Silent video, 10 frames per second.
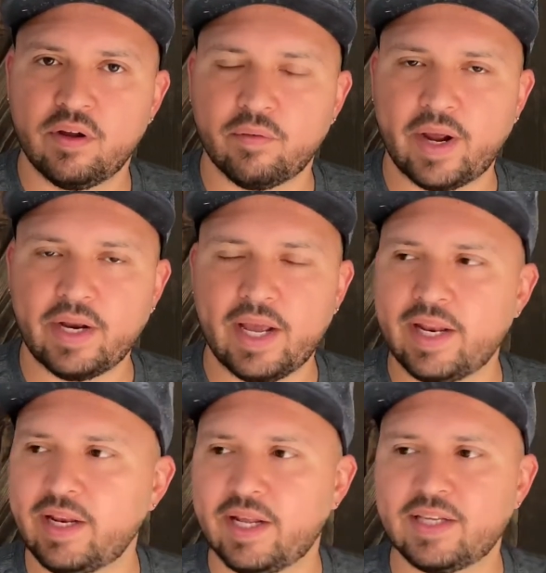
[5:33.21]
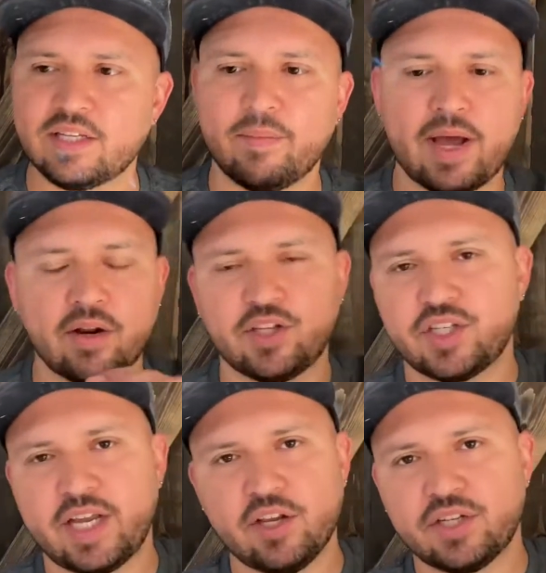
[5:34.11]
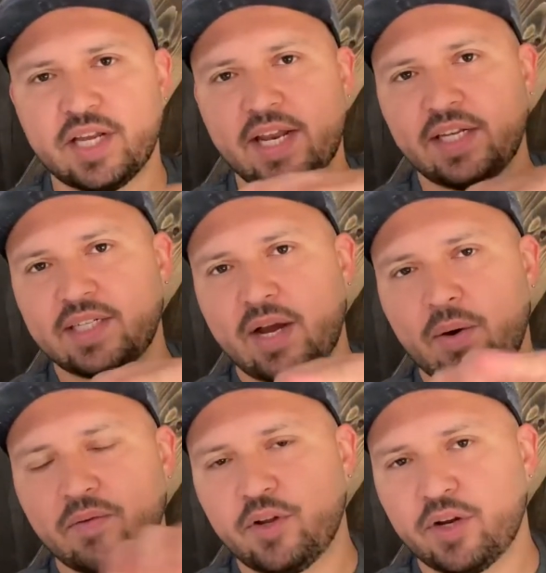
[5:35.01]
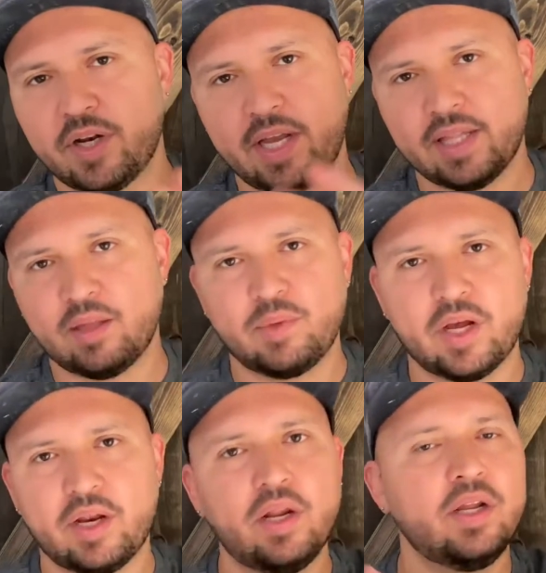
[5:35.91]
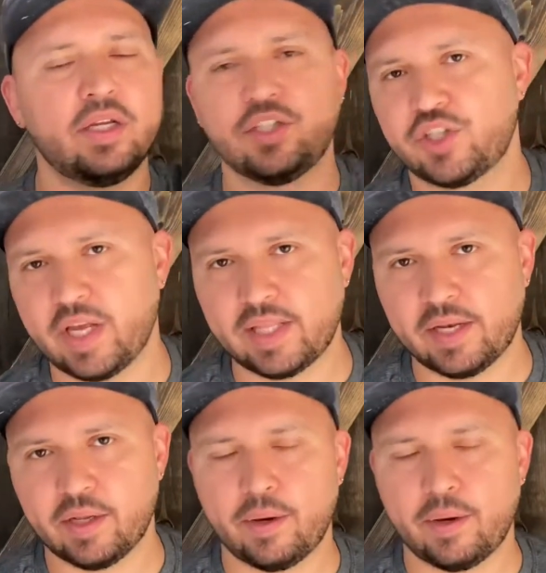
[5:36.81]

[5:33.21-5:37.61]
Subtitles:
right? And it doesn't matter. Just get your settings, however you're gonna get them done. You just get that done.